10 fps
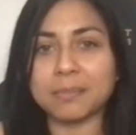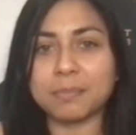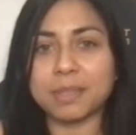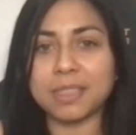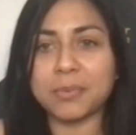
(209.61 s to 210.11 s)

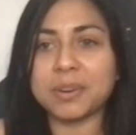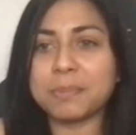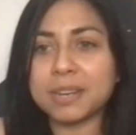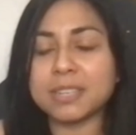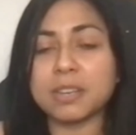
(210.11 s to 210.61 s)
but that would have
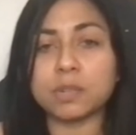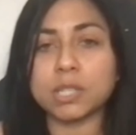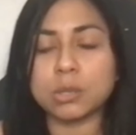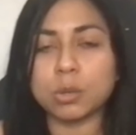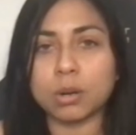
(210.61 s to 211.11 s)
been a different
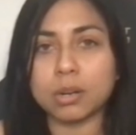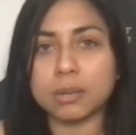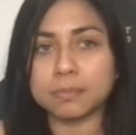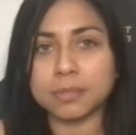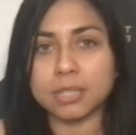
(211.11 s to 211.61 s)
story
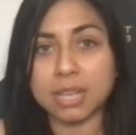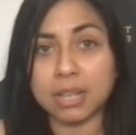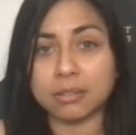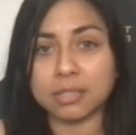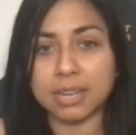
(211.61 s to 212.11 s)
to
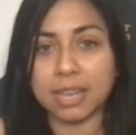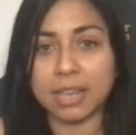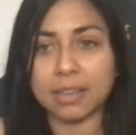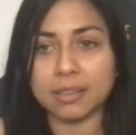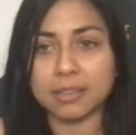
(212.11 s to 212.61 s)
tell
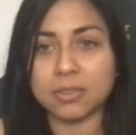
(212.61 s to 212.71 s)
today.